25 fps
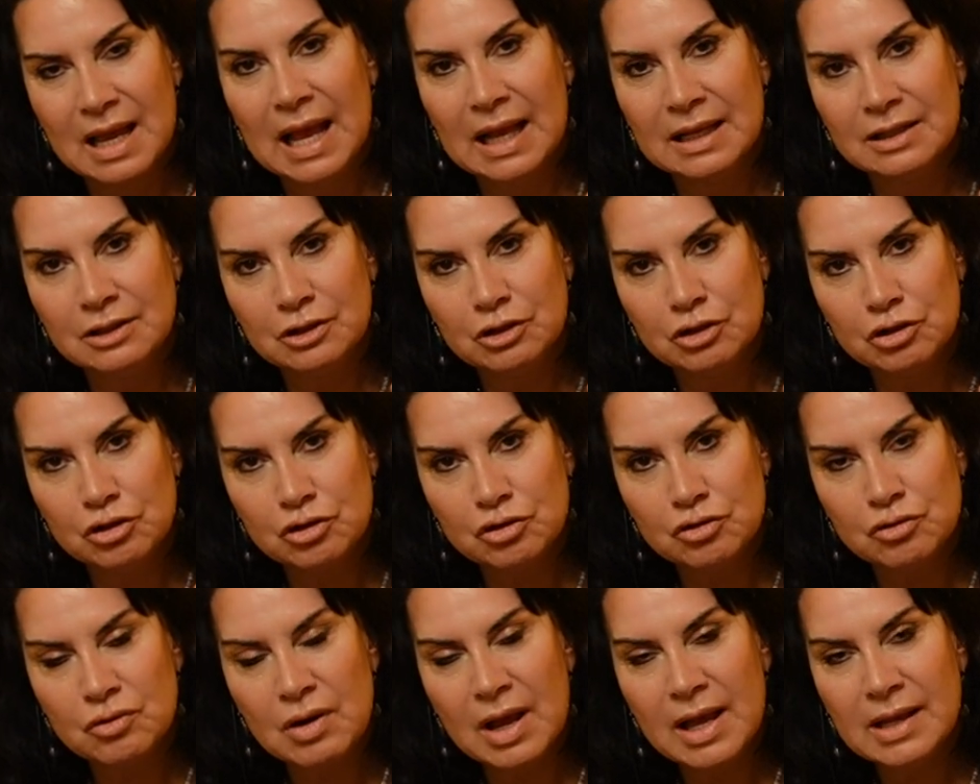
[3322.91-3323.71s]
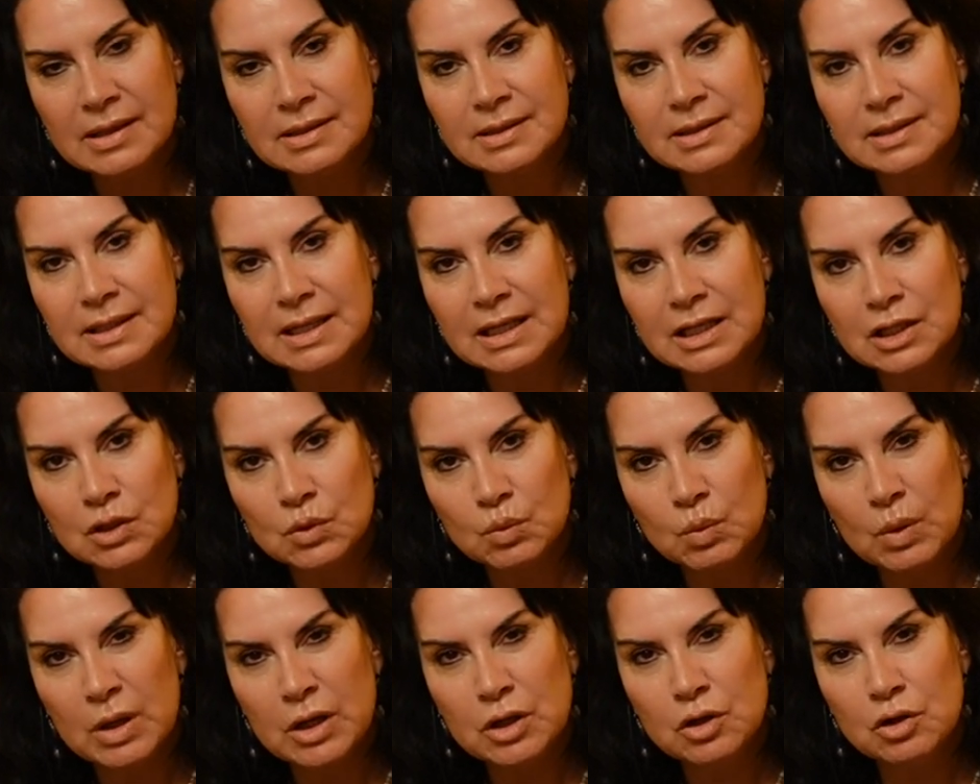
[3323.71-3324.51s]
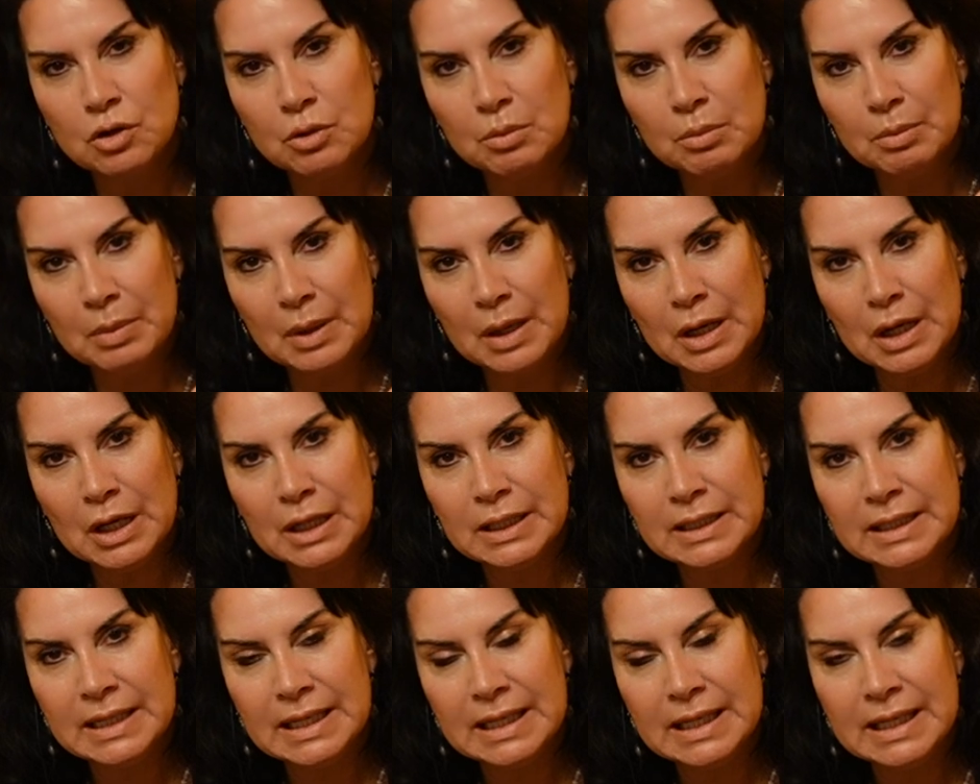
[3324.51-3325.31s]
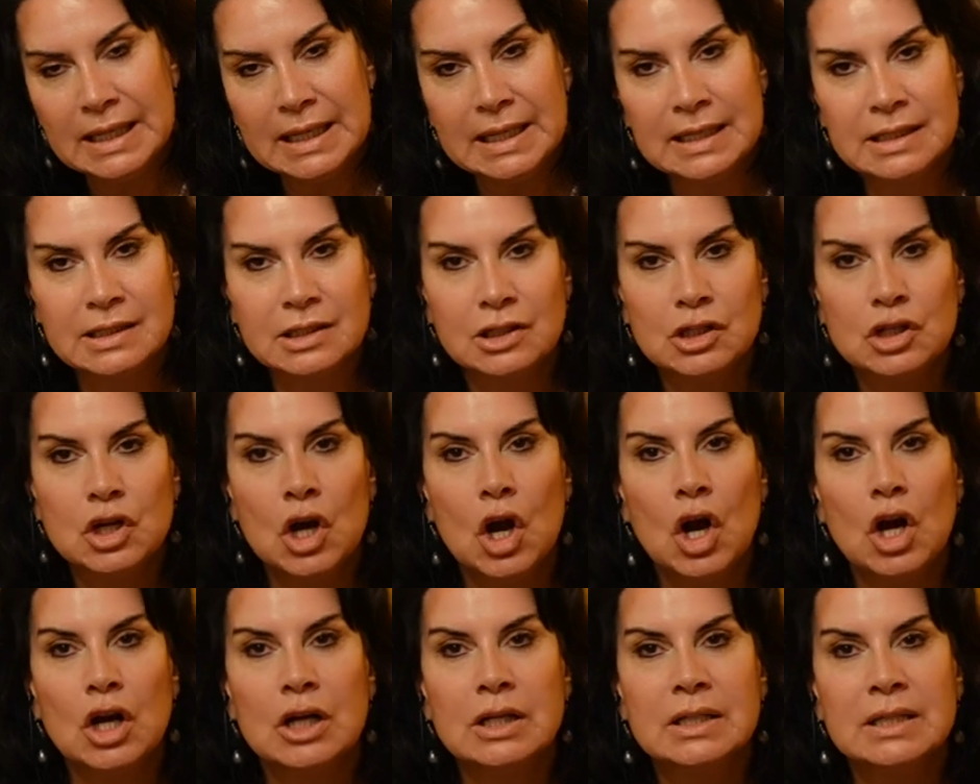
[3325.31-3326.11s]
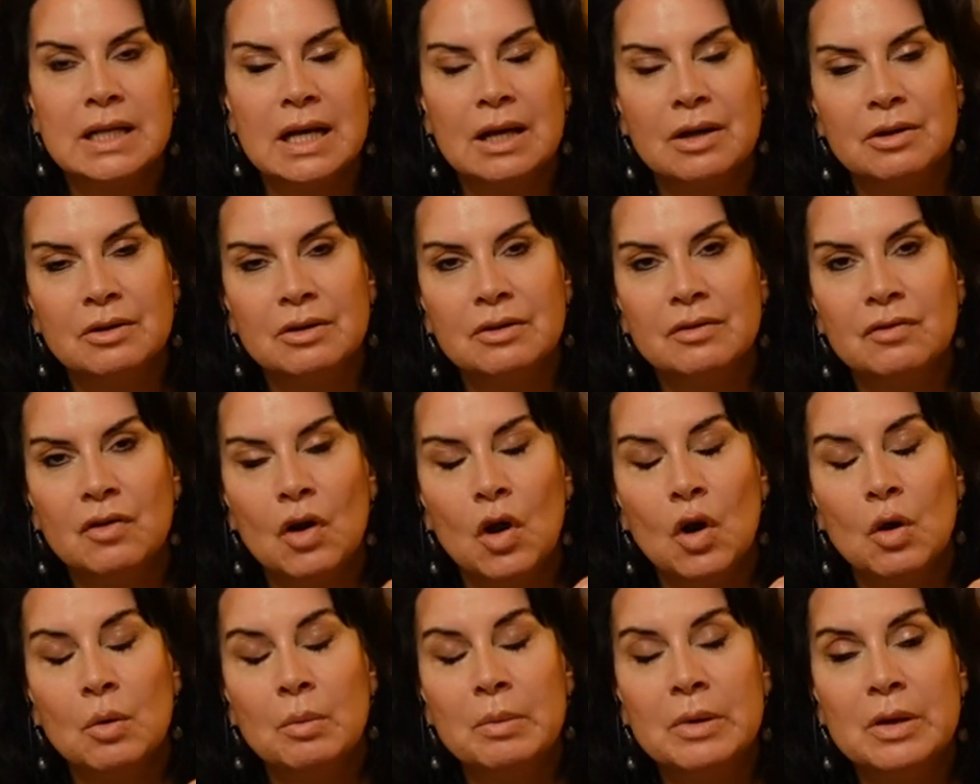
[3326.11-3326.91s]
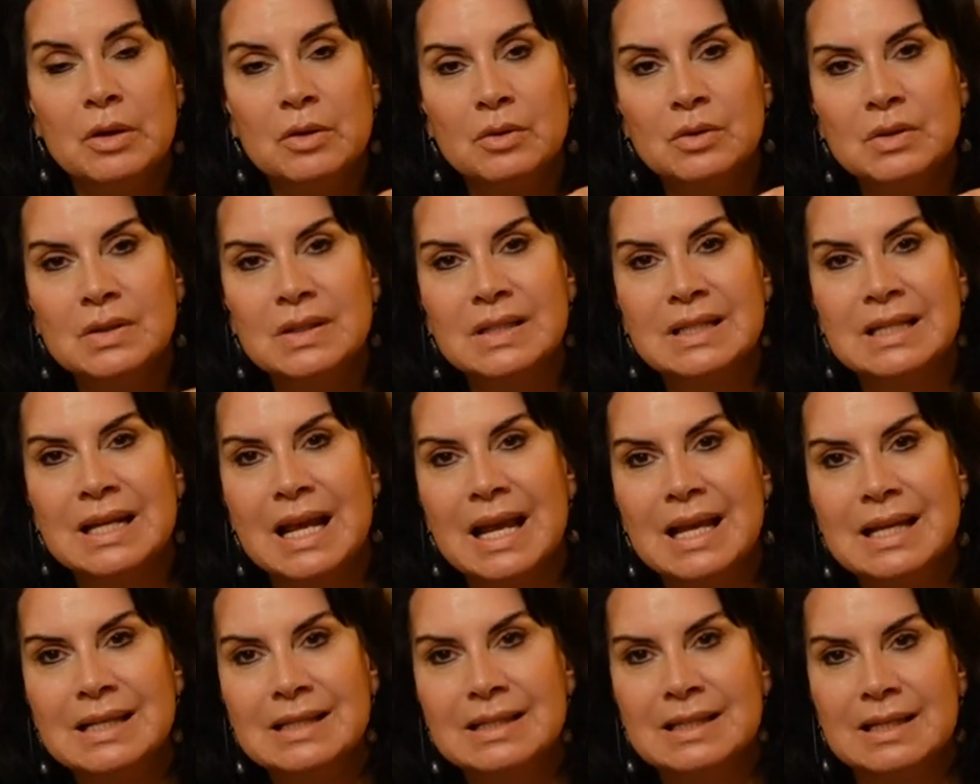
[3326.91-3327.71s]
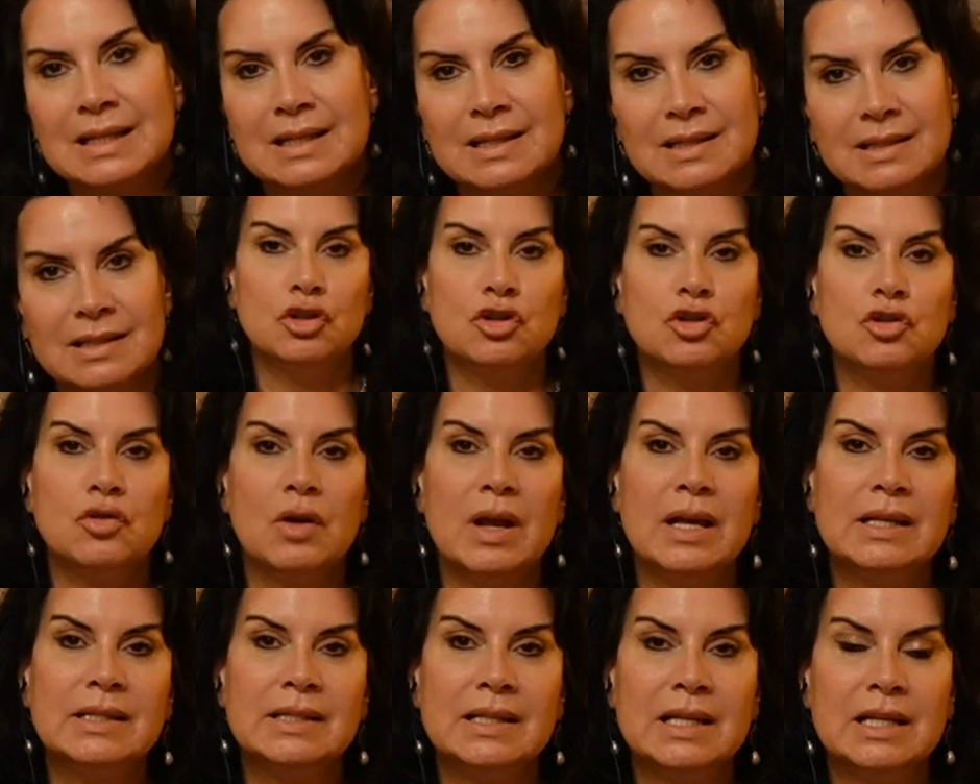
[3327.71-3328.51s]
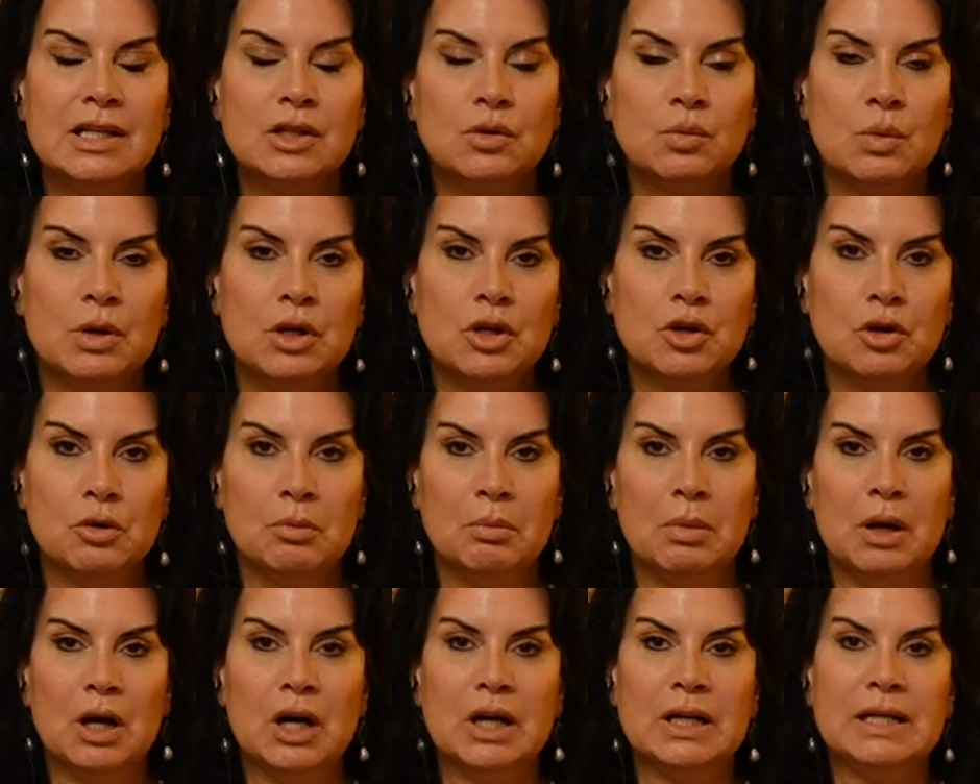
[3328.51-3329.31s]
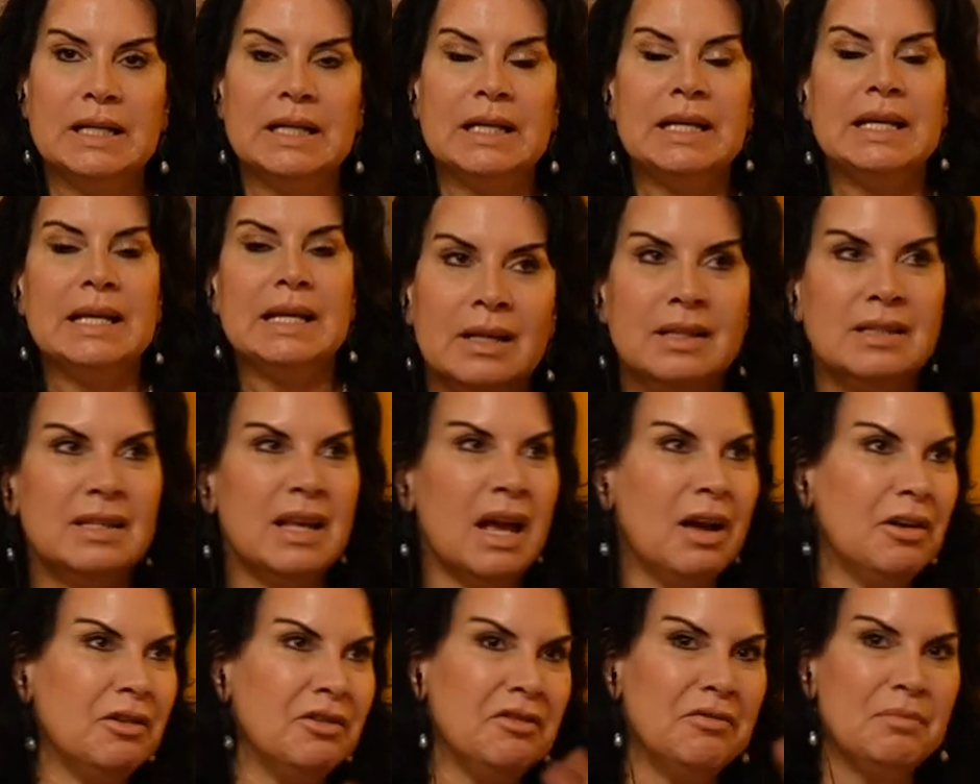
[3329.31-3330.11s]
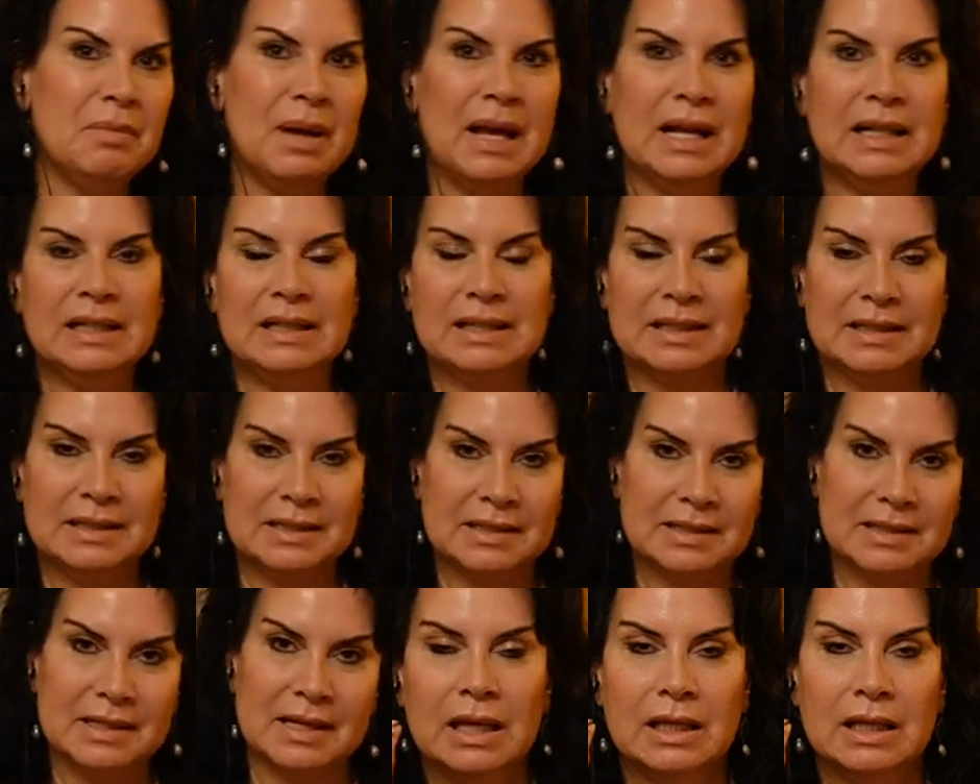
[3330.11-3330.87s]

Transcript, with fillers: And stress is when your body is knocked out of homeostasis. Stress is when your body is out of balance.